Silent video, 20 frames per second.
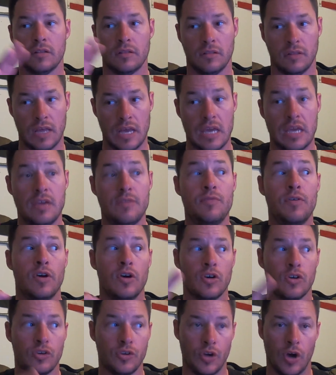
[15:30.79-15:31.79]
Leave,
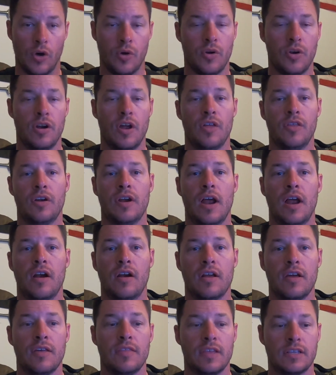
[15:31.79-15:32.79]
go to another
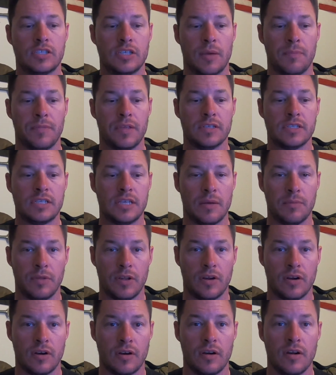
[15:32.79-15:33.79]
area that's something
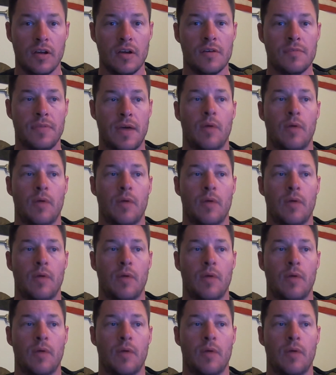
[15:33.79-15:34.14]
similar,